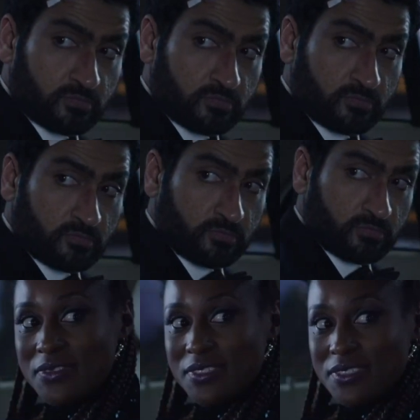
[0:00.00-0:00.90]
pairing
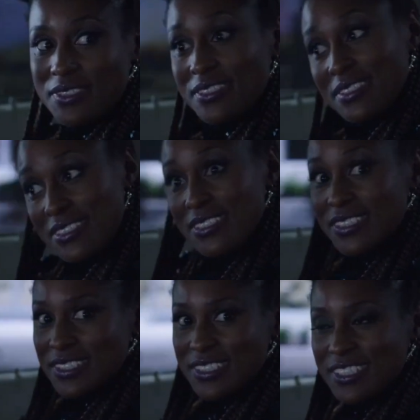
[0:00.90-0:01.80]
making a case for
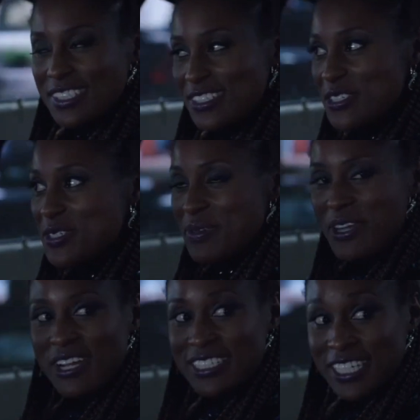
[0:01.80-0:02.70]
why they need to
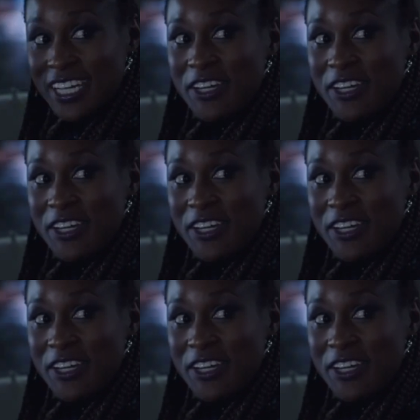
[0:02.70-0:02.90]
star in